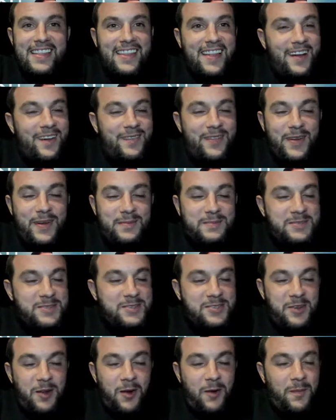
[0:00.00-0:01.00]
love him
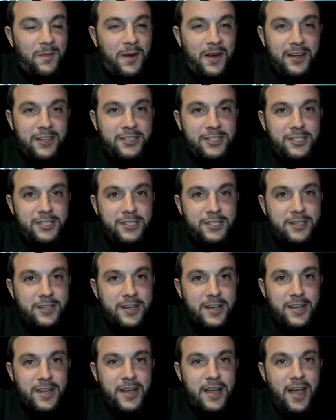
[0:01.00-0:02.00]
so much.
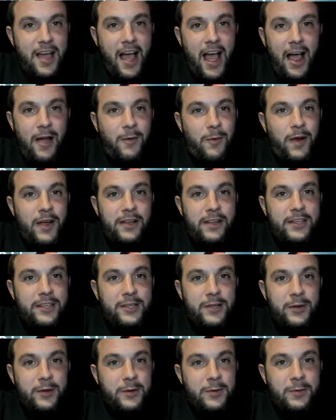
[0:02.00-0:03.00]
I really
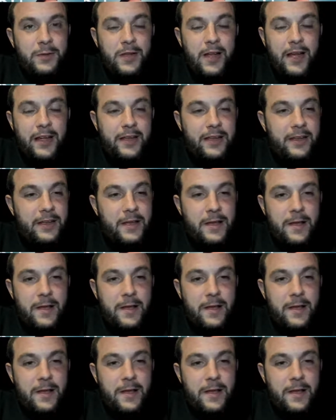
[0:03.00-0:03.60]
do. Like,